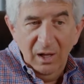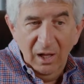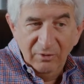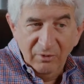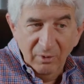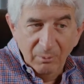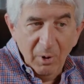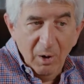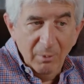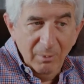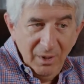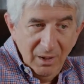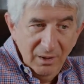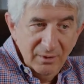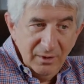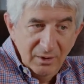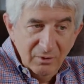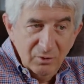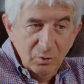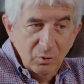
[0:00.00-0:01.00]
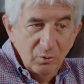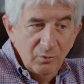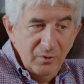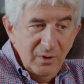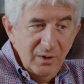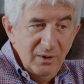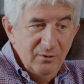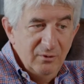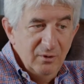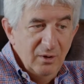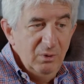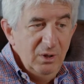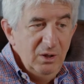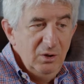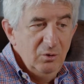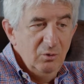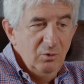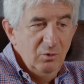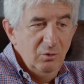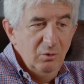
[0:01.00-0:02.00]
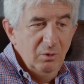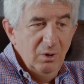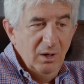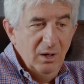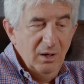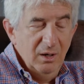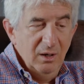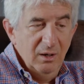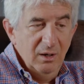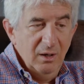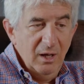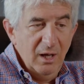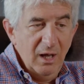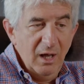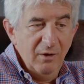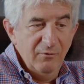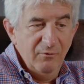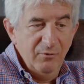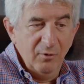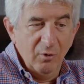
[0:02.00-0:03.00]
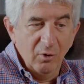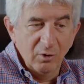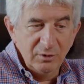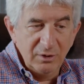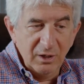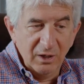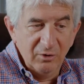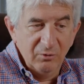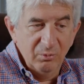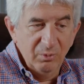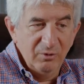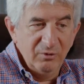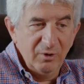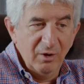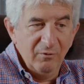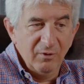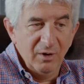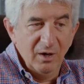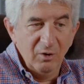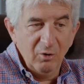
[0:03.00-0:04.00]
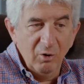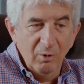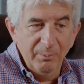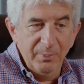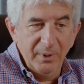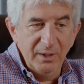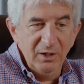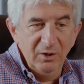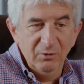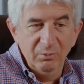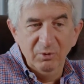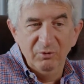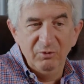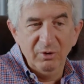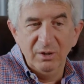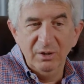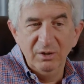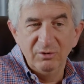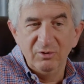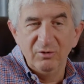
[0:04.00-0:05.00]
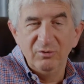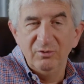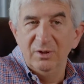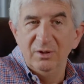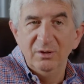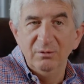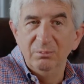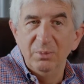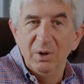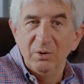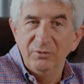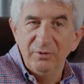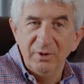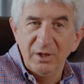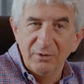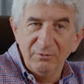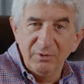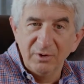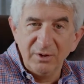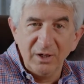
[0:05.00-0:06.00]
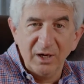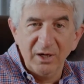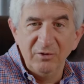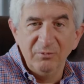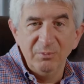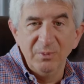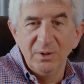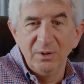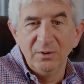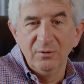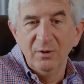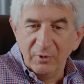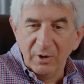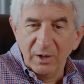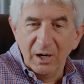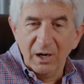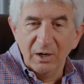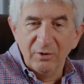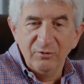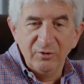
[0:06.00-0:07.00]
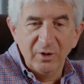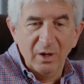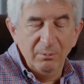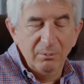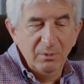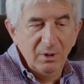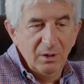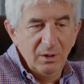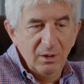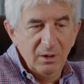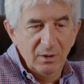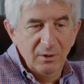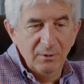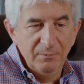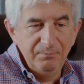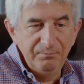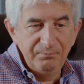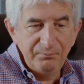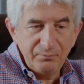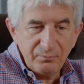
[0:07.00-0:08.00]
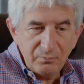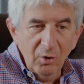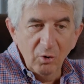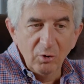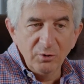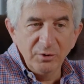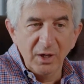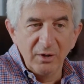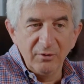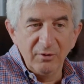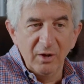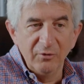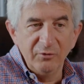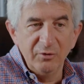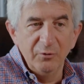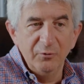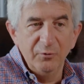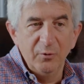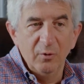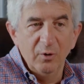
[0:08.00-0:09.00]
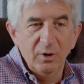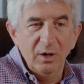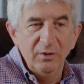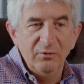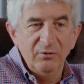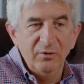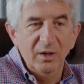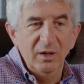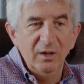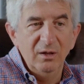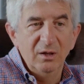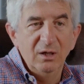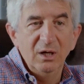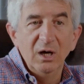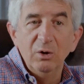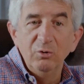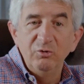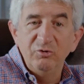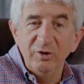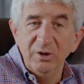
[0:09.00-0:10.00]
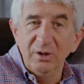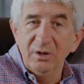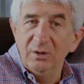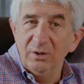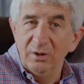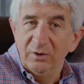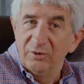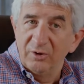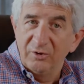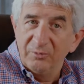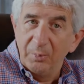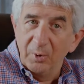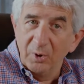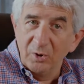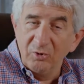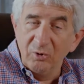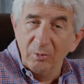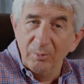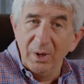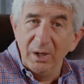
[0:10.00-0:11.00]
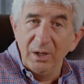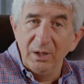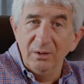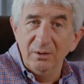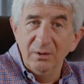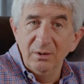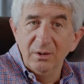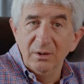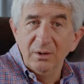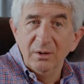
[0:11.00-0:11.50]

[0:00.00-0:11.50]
at the moment in Tuvid, we do have contacts with several companies which are interested both in advertisement. There are some contacts also for, let's say, coaching in the sport domain.